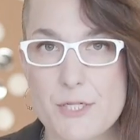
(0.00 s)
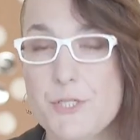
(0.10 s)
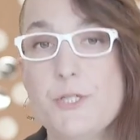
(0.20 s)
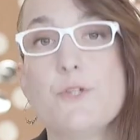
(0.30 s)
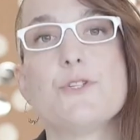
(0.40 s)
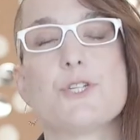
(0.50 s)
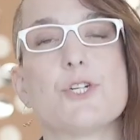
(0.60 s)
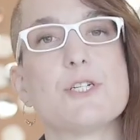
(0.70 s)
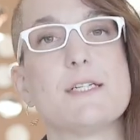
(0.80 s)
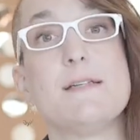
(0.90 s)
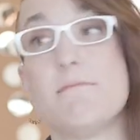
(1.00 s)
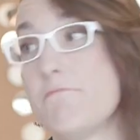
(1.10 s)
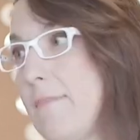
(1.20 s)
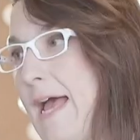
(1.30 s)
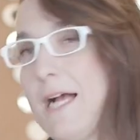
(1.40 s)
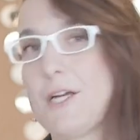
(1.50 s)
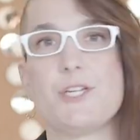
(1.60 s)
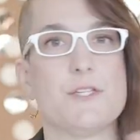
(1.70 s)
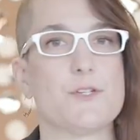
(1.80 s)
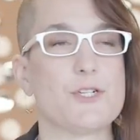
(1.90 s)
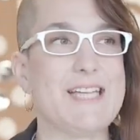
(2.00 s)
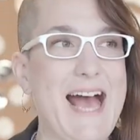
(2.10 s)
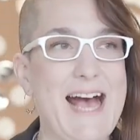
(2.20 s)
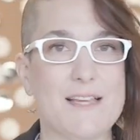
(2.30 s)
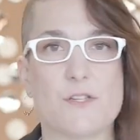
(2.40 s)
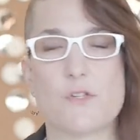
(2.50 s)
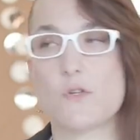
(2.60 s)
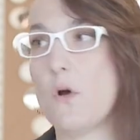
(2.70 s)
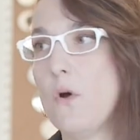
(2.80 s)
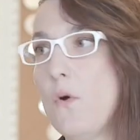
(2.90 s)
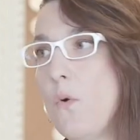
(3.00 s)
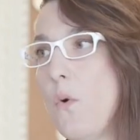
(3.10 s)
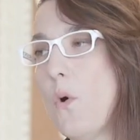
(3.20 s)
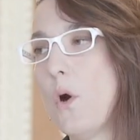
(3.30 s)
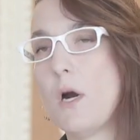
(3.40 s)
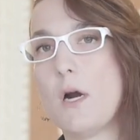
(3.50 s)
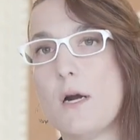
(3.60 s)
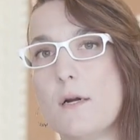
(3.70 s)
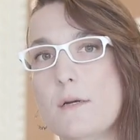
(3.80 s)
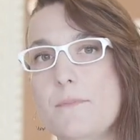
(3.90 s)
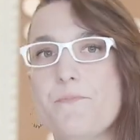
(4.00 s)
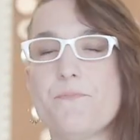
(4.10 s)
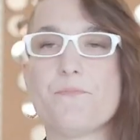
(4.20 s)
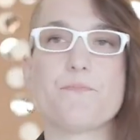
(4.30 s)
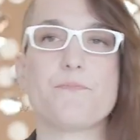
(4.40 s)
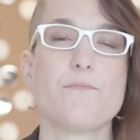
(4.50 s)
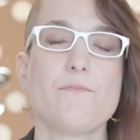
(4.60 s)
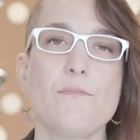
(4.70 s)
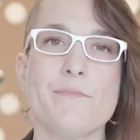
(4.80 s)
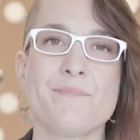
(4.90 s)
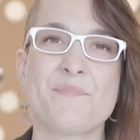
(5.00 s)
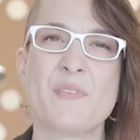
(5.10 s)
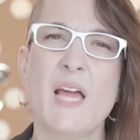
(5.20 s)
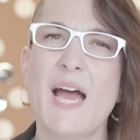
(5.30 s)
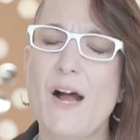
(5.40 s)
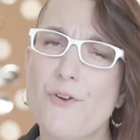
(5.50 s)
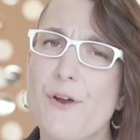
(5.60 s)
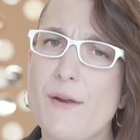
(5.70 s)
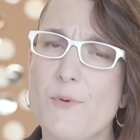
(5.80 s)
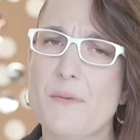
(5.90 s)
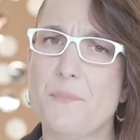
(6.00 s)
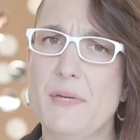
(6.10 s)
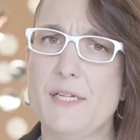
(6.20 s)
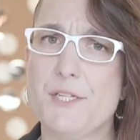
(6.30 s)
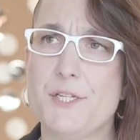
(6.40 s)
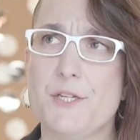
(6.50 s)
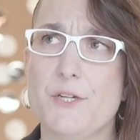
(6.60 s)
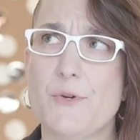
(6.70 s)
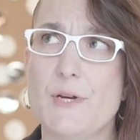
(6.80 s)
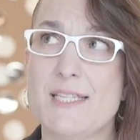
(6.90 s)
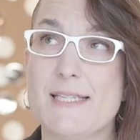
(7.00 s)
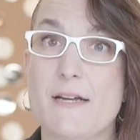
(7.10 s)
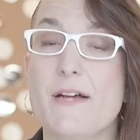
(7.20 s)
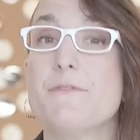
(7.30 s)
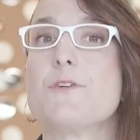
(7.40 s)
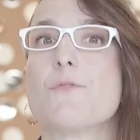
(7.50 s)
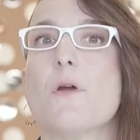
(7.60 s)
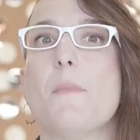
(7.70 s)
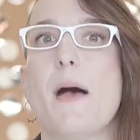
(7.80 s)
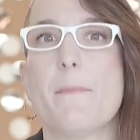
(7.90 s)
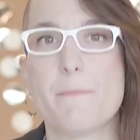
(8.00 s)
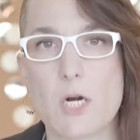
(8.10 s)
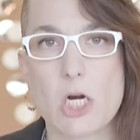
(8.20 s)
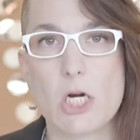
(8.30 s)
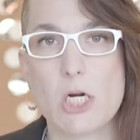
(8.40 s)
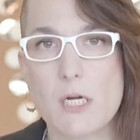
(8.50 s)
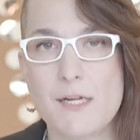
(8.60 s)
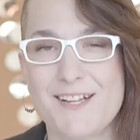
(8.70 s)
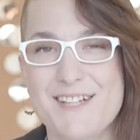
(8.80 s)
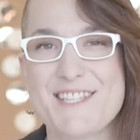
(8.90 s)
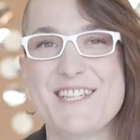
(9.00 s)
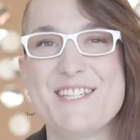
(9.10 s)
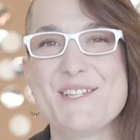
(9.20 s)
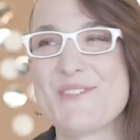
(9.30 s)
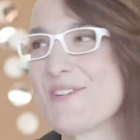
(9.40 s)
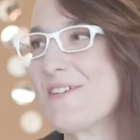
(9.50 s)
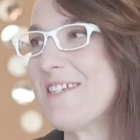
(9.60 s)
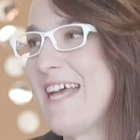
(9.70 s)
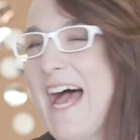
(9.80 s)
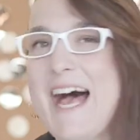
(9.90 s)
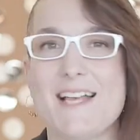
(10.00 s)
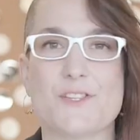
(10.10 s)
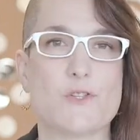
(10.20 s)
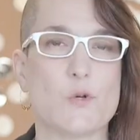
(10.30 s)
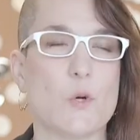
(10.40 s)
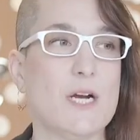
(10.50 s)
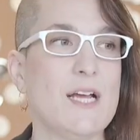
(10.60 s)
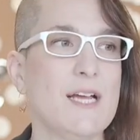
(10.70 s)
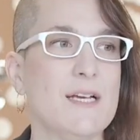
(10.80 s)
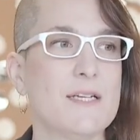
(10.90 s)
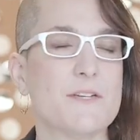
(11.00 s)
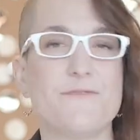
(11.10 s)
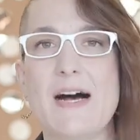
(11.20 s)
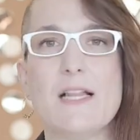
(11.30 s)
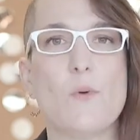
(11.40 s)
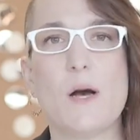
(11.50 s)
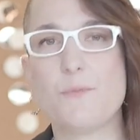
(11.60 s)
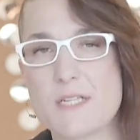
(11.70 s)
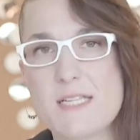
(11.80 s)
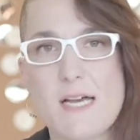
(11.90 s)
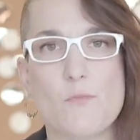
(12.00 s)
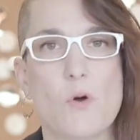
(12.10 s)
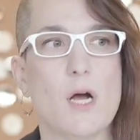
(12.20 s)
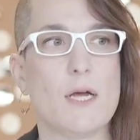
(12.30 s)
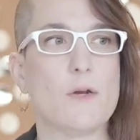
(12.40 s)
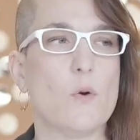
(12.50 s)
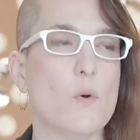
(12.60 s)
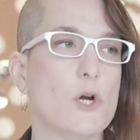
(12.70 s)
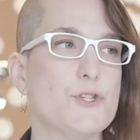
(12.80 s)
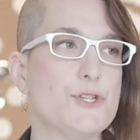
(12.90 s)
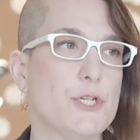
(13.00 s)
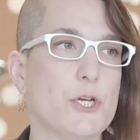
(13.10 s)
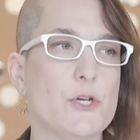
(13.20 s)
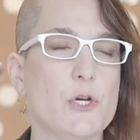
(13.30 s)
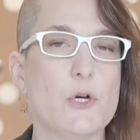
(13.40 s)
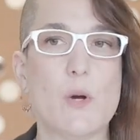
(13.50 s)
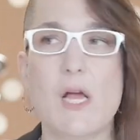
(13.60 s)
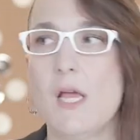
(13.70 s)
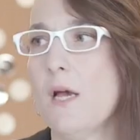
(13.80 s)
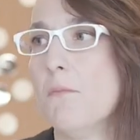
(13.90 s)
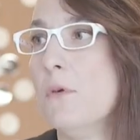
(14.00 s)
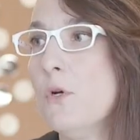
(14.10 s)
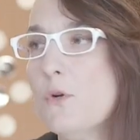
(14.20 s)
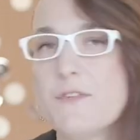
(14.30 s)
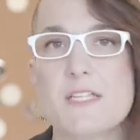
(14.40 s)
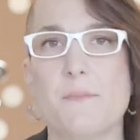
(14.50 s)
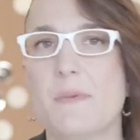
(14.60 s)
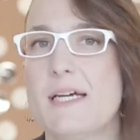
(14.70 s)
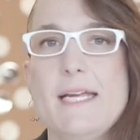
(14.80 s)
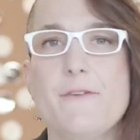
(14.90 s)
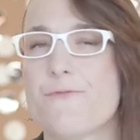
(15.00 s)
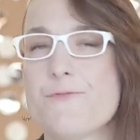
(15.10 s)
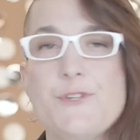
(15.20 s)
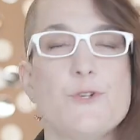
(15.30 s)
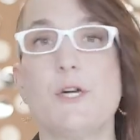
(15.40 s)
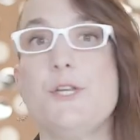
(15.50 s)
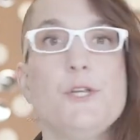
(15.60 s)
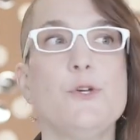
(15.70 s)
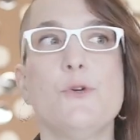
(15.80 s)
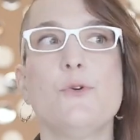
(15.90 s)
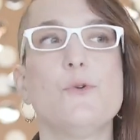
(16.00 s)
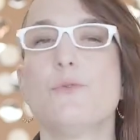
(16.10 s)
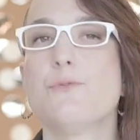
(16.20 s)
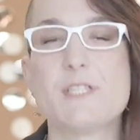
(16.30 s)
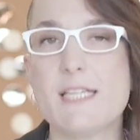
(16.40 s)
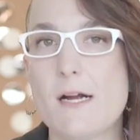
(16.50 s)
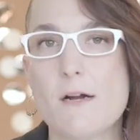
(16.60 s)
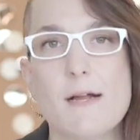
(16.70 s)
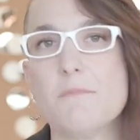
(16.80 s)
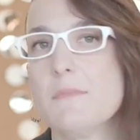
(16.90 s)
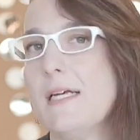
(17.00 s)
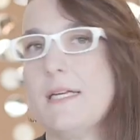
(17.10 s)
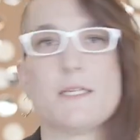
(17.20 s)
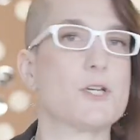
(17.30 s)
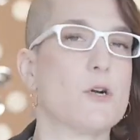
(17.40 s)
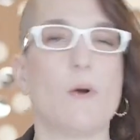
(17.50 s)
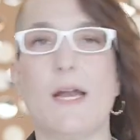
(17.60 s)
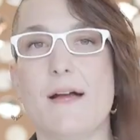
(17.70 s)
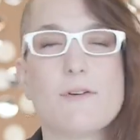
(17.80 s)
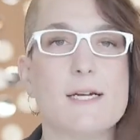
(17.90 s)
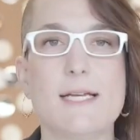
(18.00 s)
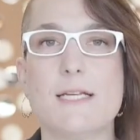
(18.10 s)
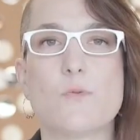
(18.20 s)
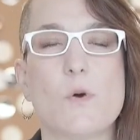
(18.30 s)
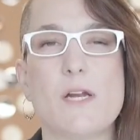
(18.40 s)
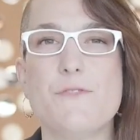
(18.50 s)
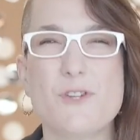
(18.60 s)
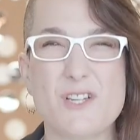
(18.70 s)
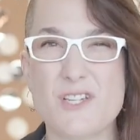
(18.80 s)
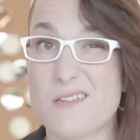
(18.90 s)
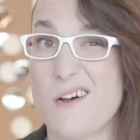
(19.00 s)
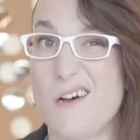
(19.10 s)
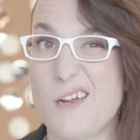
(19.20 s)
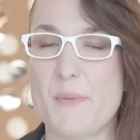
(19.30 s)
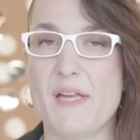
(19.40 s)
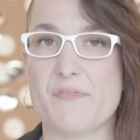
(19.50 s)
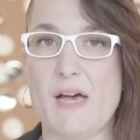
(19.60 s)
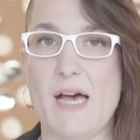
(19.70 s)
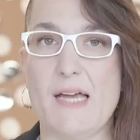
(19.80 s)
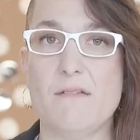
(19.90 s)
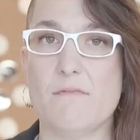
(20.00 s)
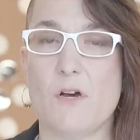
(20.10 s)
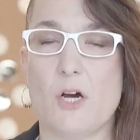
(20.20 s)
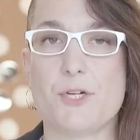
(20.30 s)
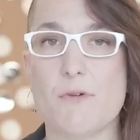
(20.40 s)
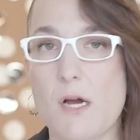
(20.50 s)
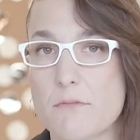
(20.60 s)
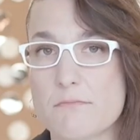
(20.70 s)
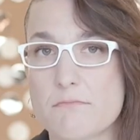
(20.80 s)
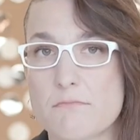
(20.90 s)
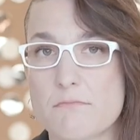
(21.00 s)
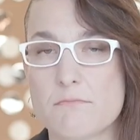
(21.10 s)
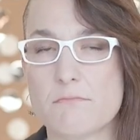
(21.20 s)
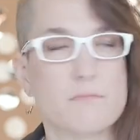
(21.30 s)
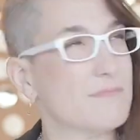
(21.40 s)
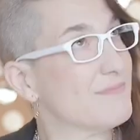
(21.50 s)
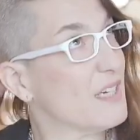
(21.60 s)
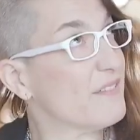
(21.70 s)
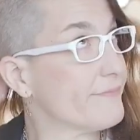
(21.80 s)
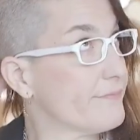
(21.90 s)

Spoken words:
to do certain actions or tasks, or how great would it be to, instead of having to remember to do certain tasks or to follow up with someone or to move somebody to a new CRM list or whatever it is, what if you could just automate that on your own? No.